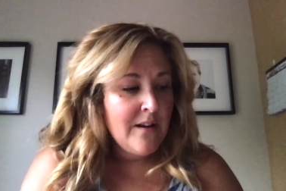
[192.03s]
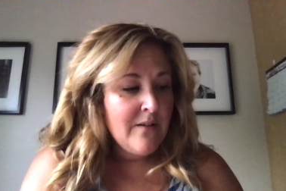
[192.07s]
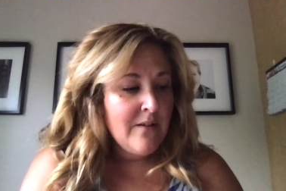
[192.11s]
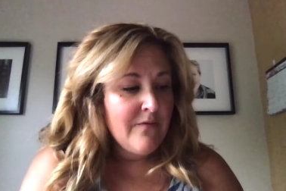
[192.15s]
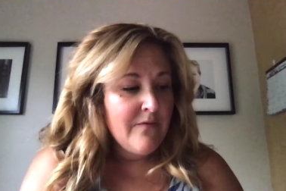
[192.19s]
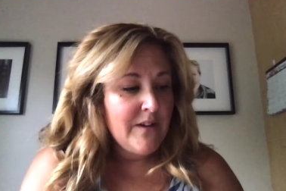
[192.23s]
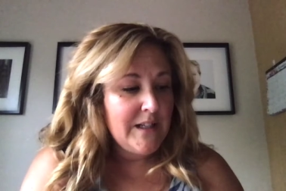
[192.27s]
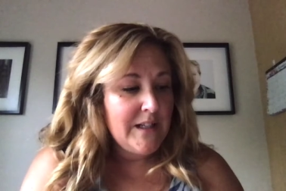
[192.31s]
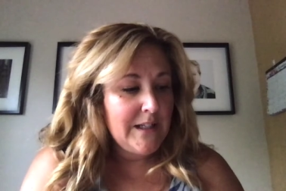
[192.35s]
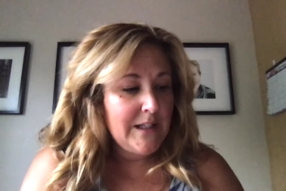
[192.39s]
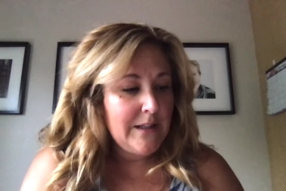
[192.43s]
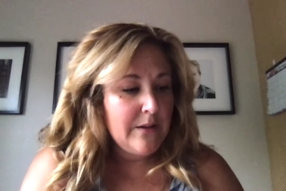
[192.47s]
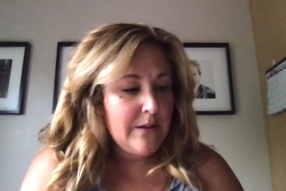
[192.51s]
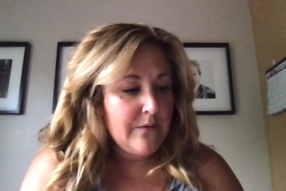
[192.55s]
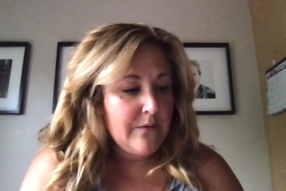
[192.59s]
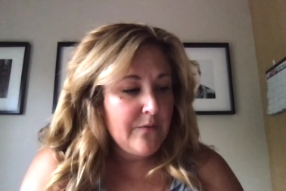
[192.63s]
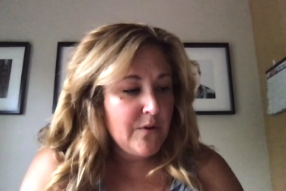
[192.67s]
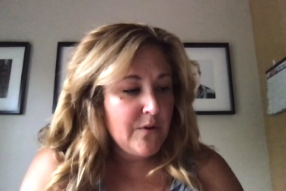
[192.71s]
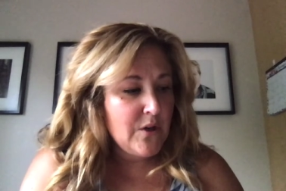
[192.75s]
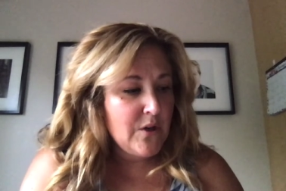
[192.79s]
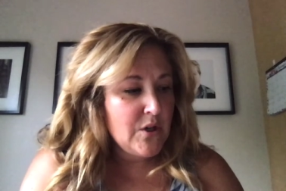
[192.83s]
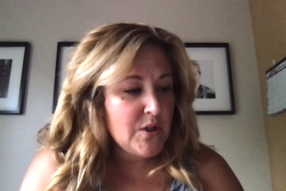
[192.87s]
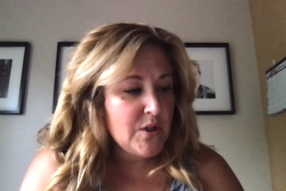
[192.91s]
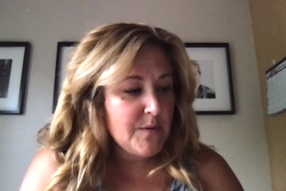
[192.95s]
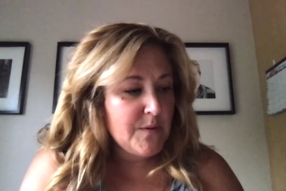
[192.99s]
Finally, the
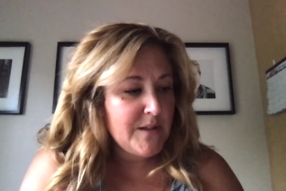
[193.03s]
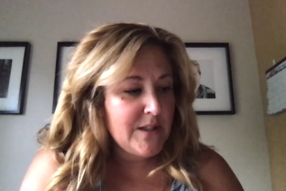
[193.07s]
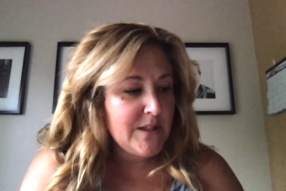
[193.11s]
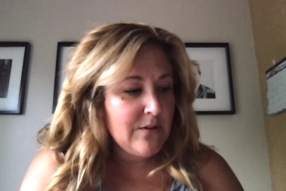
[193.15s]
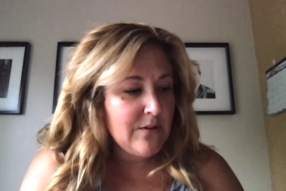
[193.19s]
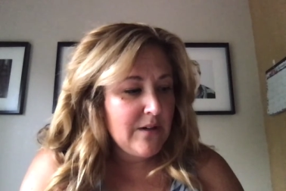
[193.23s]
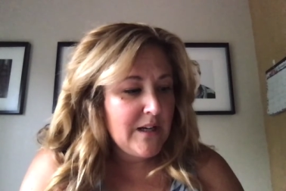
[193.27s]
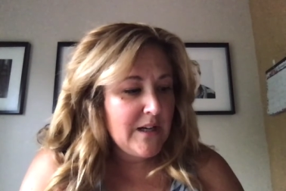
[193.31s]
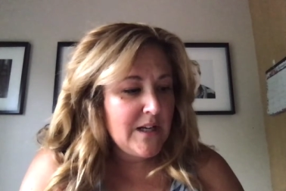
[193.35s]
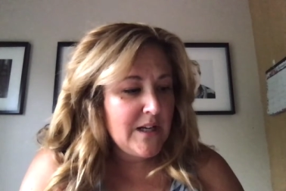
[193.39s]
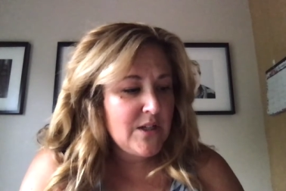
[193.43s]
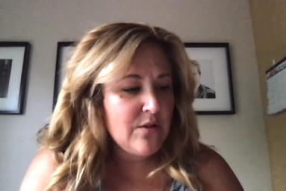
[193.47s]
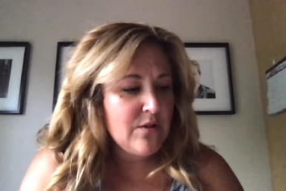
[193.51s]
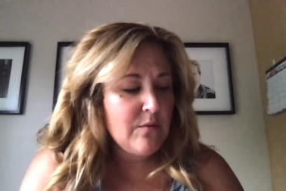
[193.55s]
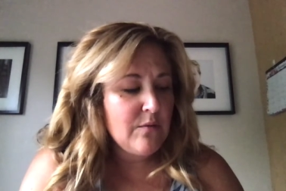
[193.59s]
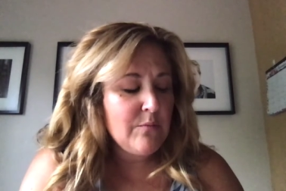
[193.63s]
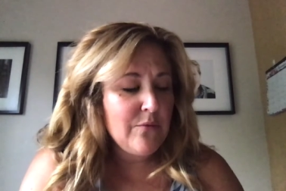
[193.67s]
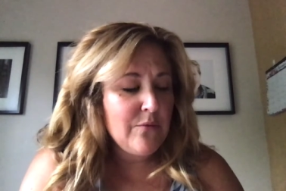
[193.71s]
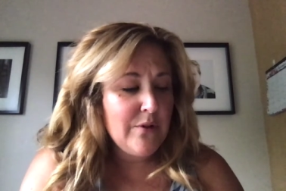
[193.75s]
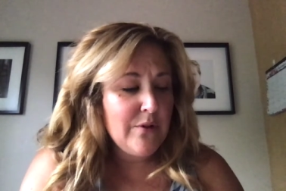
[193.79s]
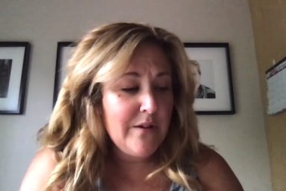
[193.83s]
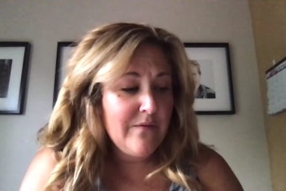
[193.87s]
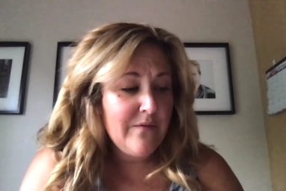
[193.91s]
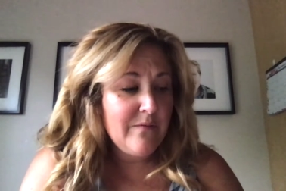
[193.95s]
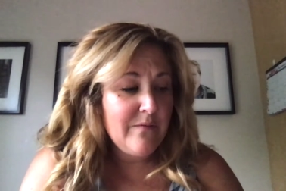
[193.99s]
furniture was loaded into a
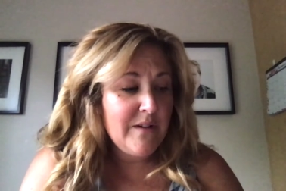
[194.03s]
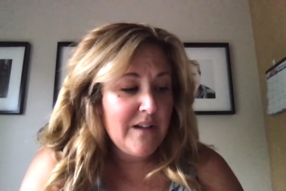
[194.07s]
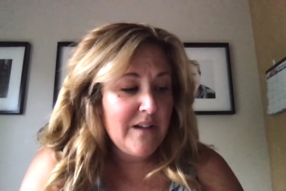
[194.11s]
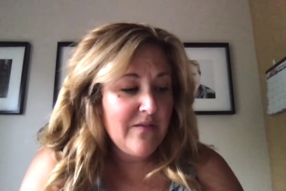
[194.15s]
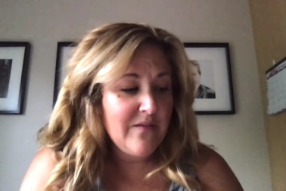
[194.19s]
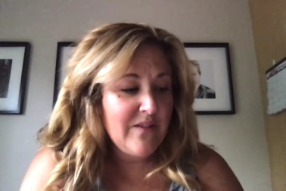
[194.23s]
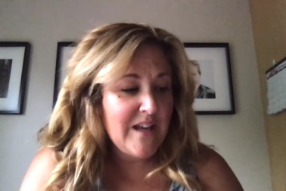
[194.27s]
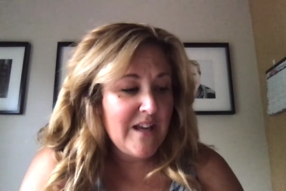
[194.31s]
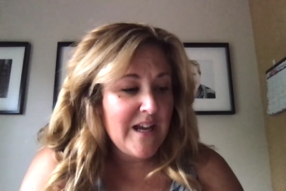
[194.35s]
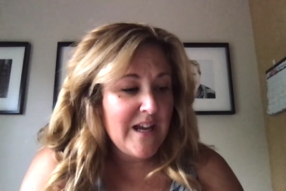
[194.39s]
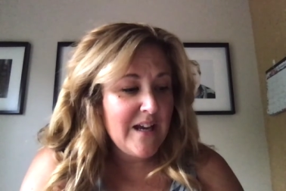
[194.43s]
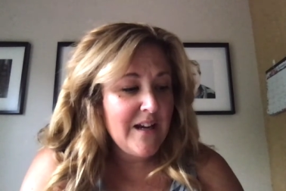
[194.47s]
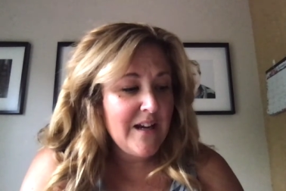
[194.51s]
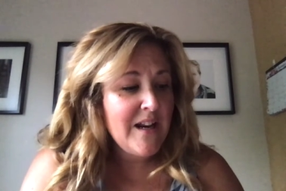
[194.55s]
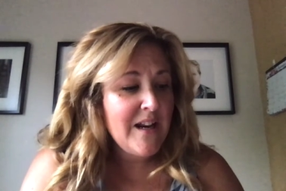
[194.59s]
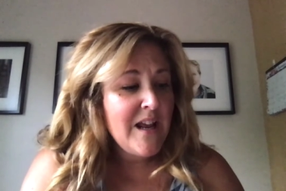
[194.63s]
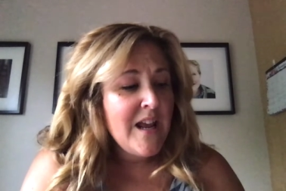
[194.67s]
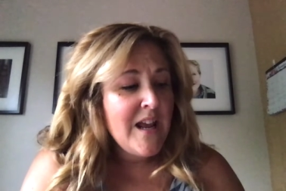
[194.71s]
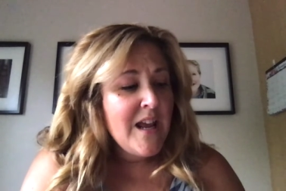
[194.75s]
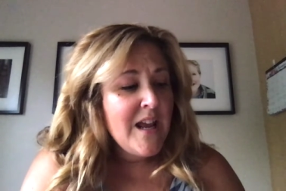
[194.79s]
moving van,